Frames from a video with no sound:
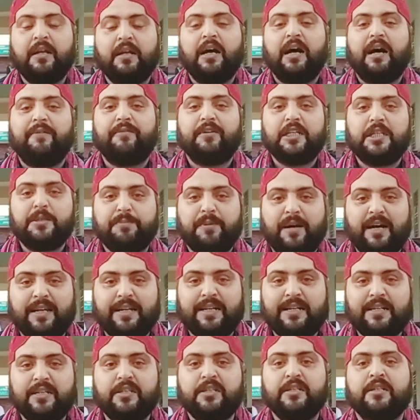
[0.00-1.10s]
our
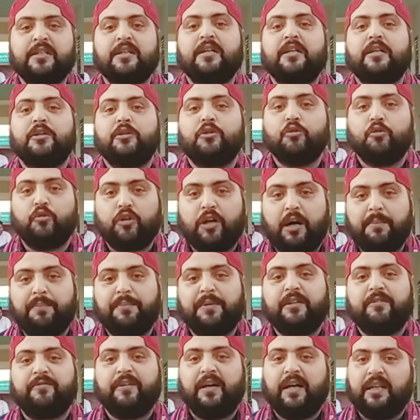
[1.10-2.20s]
aspirants to
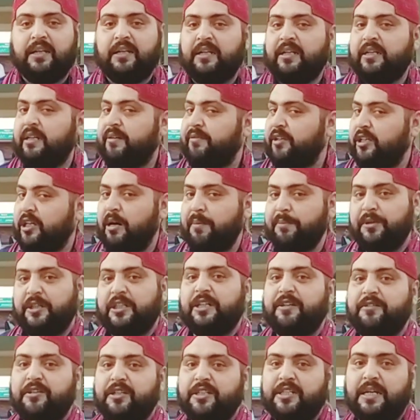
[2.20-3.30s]
compete well in our
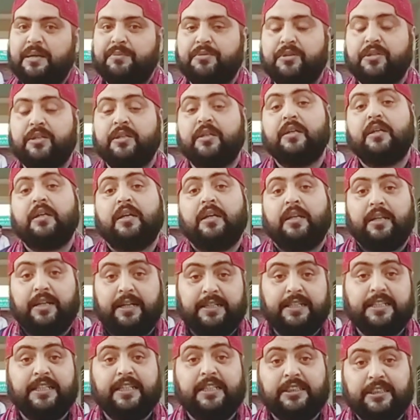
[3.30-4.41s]
competitive exams.
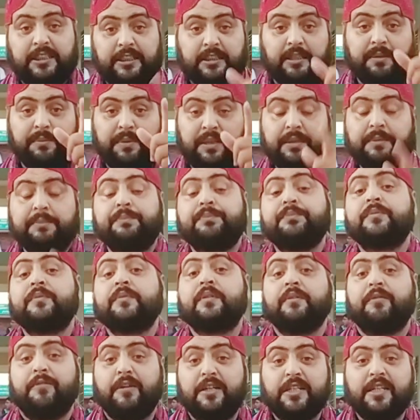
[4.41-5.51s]
Ladies and gentlemen,
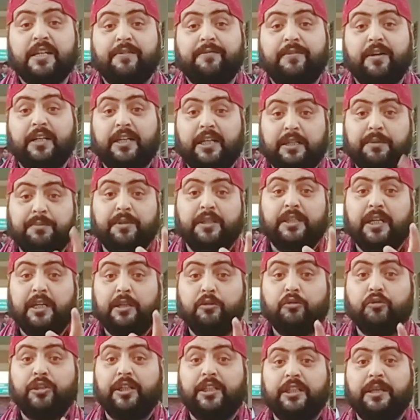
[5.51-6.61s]
first of all, let me tell
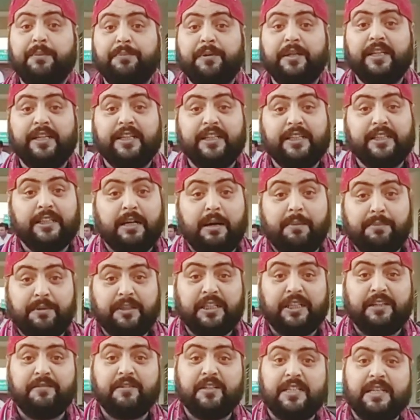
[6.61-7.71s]
you that appearing in
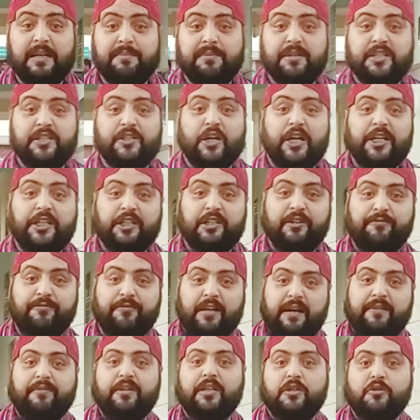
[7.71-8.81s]
competitive exam is right of
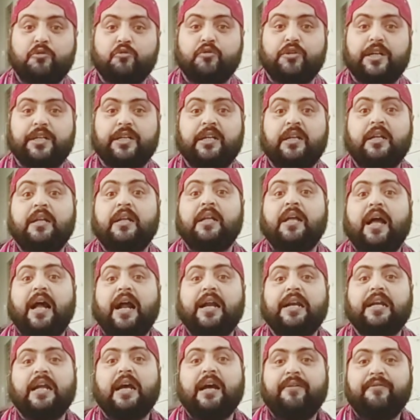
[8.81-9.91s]
every student,
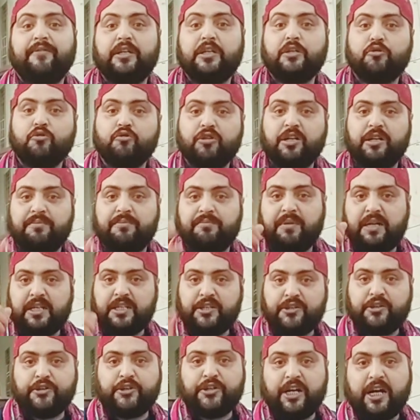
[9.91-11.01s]
and every student
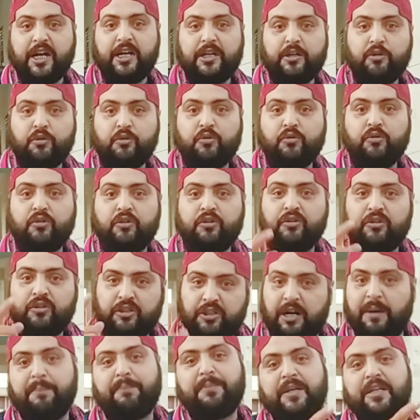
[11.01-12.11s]
must try to
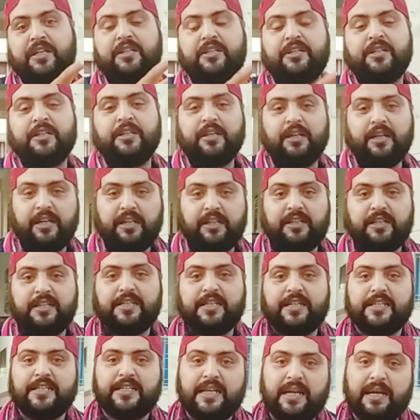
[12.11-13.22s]
compete in this
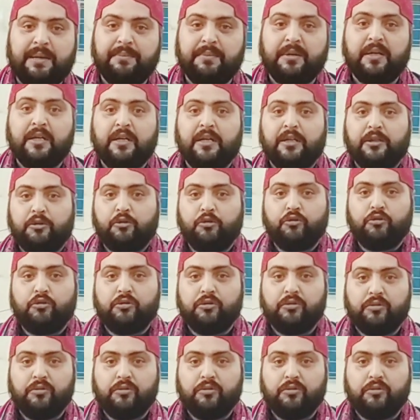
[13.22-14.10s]
exam to